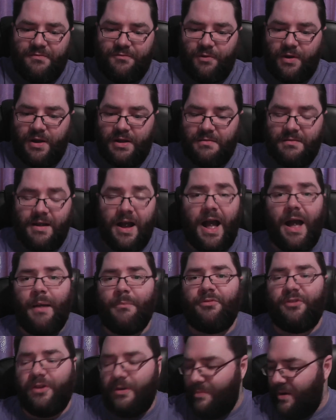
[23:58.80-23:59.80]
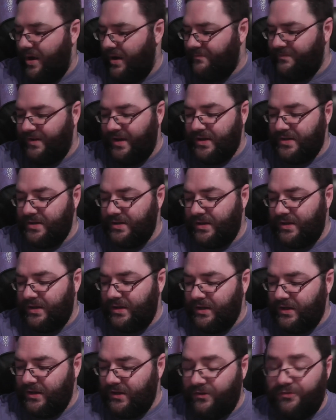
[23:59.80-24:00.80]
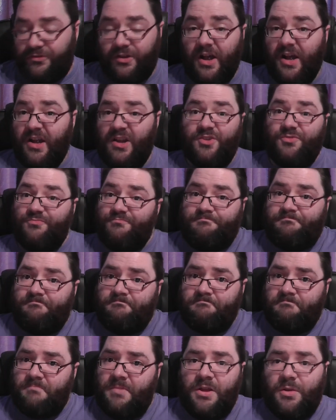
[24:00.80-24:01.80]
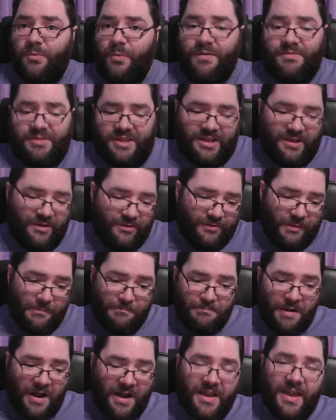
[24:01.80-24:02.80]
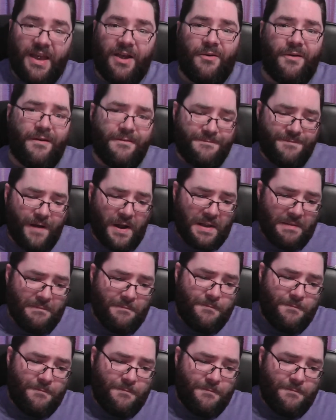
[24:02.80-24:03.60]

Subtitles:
free, absolutely perfect. So, whether they used a bucket or a fucking